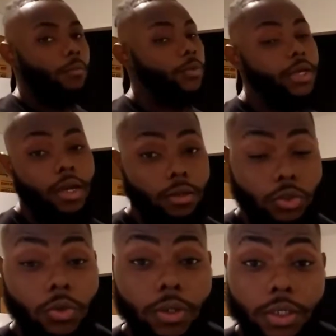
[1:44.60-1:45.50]
We gotta
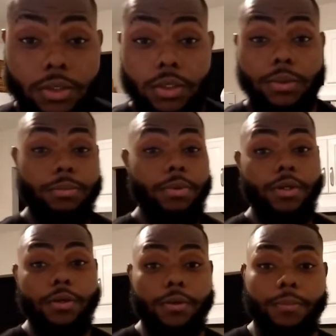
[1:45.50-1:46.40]
control ourselves,
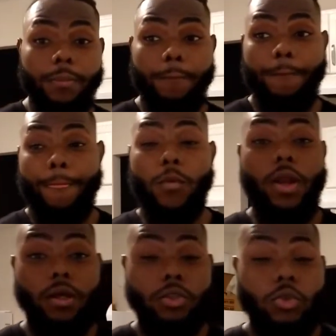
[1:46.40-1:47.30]
man. We
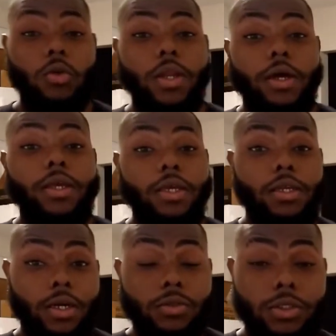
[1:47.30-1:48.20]
gotta control our
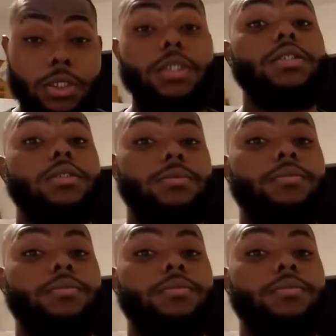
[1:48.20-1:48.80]
head downstairs.